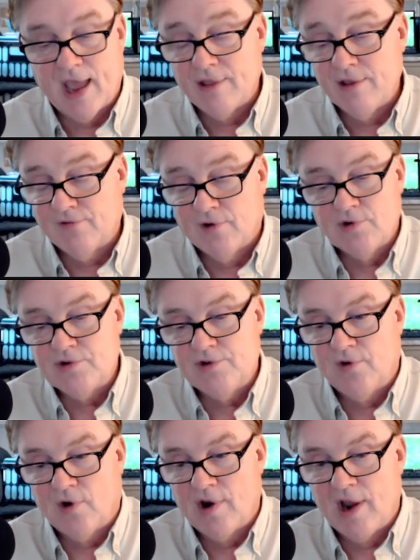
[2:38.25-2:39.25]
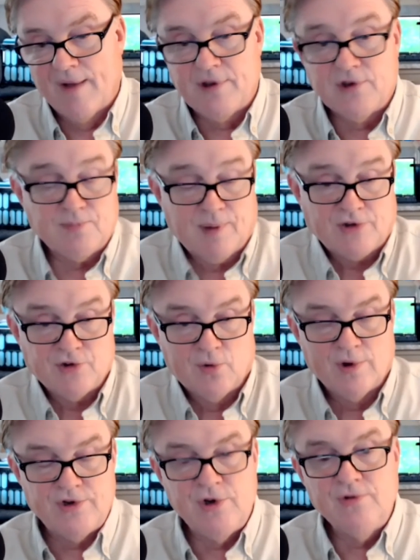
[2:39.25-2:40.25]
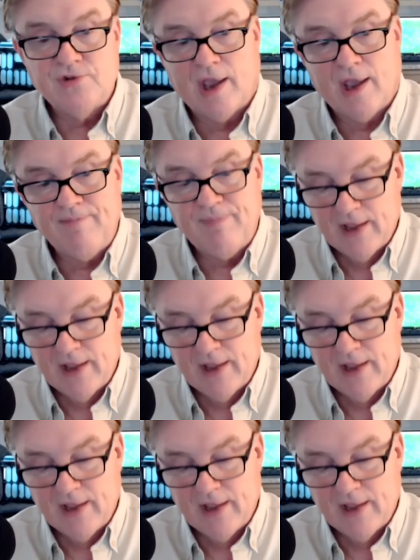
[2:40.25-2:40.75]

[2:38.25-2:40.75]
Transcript: And the first is very obvious based on what you said,